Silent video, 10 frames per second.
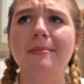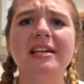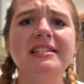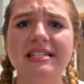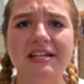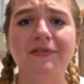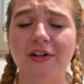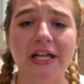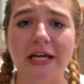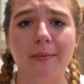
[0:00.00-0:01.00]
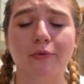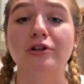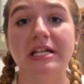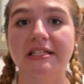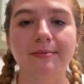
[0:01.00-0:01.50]
Because it did feel, like,
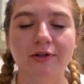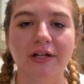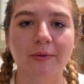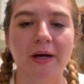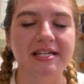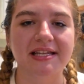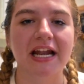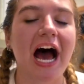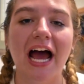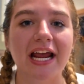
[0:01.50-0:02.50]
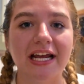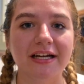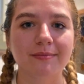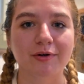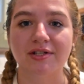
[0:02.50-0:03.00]
predictable in ways that
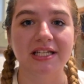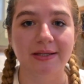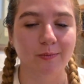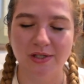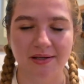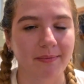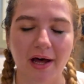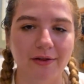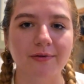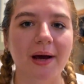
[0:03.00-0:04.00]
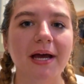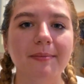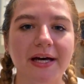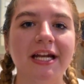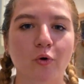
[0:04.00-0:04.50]
I personally wasn't bothered by,
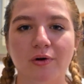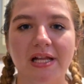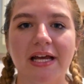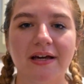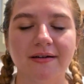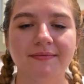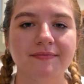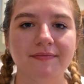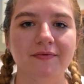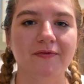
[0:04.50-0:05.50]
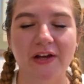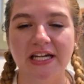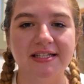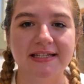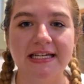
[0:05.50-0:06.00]
but more, like,
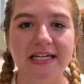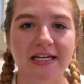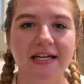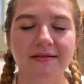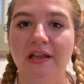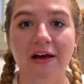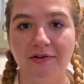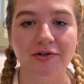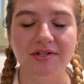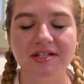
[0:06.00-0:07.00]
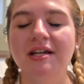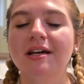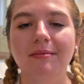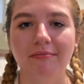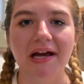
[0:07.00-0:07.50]
fantasy lovers
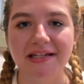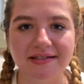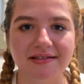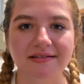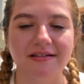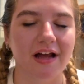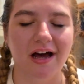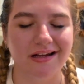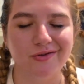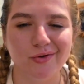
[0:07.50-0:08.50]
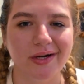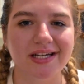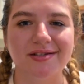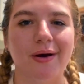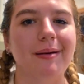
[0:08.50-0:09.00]
might not
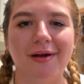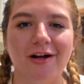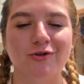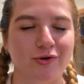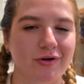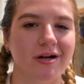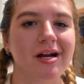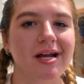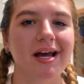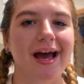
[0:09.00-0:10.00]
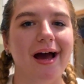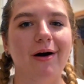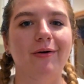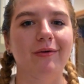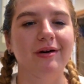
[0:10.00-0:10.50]
enjoy. So I'm not sure
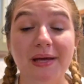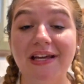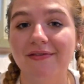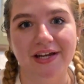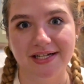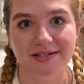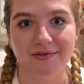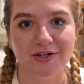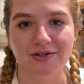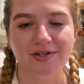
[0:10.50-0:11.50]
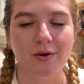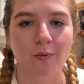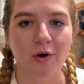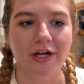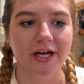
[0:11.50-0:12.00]
how big fantasy readers
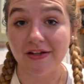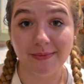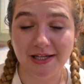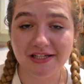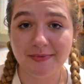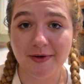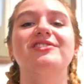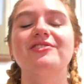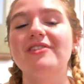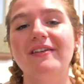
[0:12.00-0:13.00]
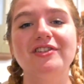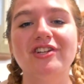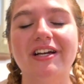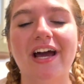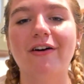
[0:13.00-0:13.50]
would feel about this So you have to
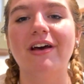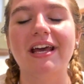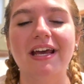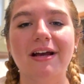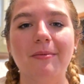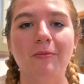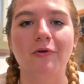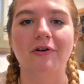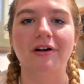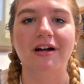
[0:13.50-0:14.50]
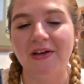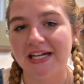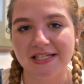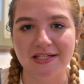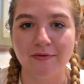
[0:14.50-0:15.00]
check out a more
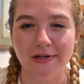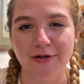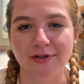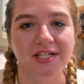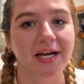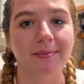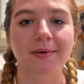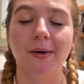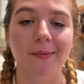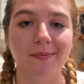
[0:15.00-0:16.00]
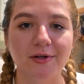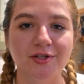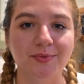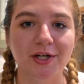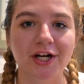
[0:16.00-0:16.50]
fantasy reader type of
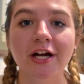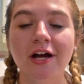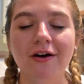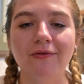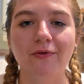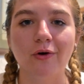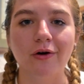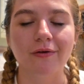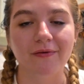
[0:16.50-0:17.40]
booktuber for a